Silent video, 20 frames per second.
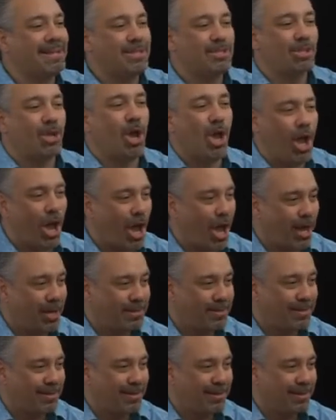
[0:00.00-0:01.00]

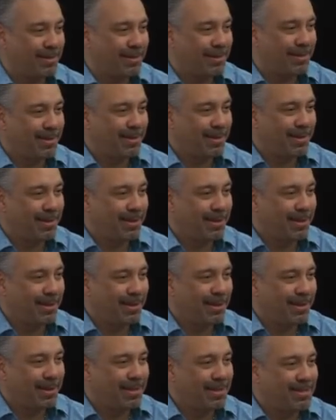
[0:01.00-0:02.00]
taught
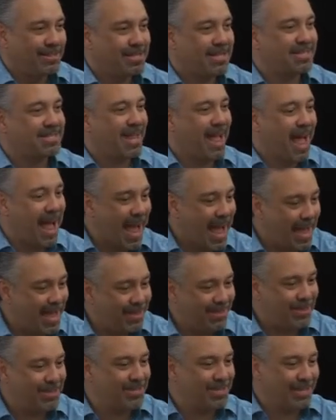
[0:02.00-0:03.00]
to
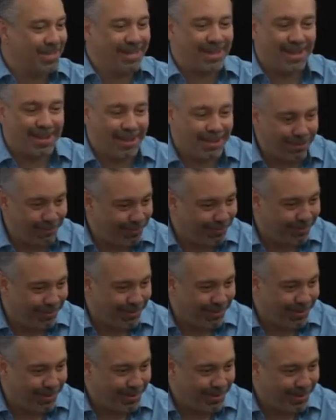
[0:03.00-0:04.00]
tithe and to give.
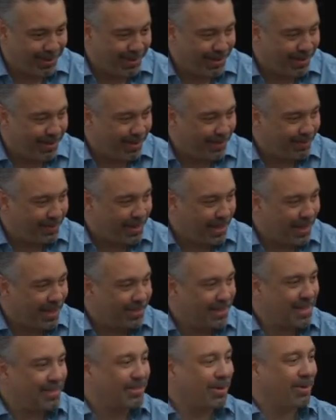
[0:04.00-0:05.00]

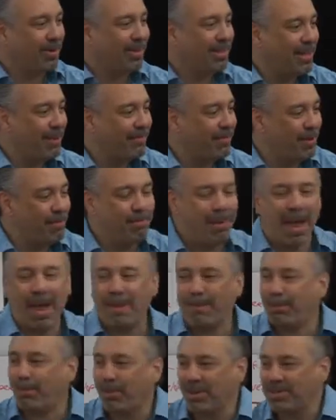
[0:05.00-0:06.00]
That they're living by
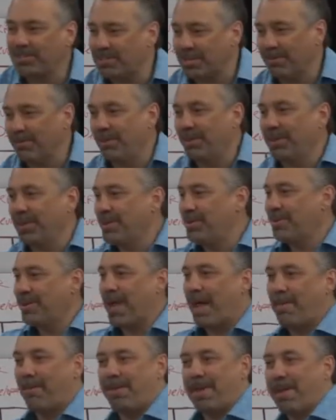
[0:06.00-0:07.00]
principle, that you
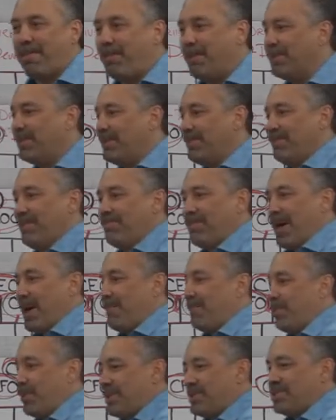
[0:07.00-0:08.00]
got people living by
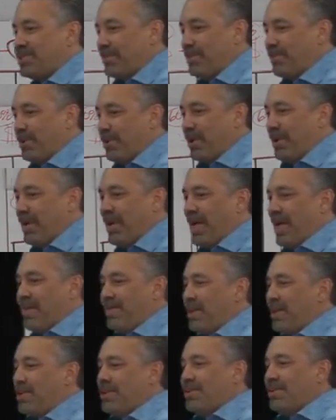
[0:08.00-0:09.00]
principle,
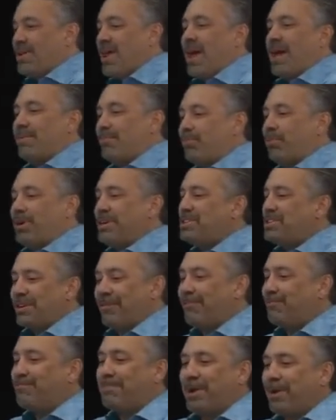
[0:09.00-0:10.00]
that you're not preaching
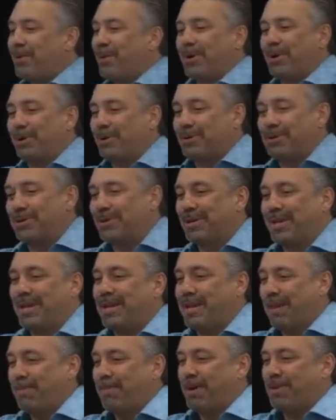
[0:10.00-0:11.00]
miracles. You're
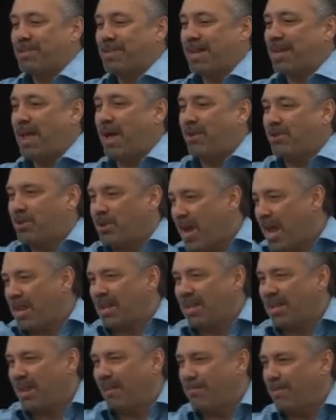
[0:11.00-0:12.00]
getting up there saying, now you got to
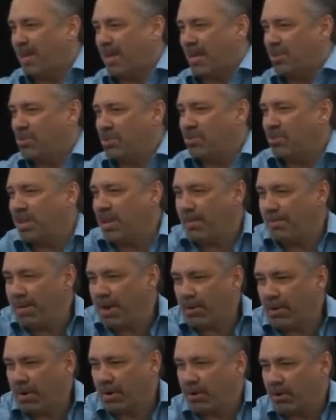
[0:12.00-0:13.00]
give because you need a
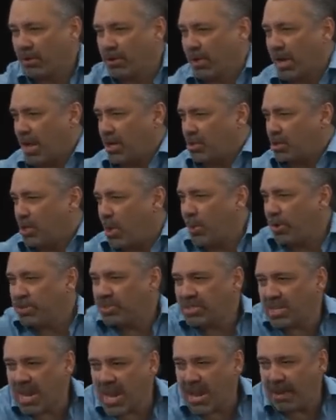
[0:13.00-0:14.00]
miracle. You got to sow a
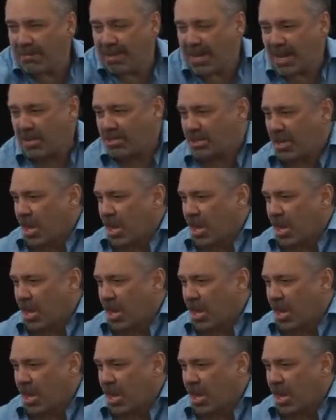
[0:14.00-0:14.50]
seed because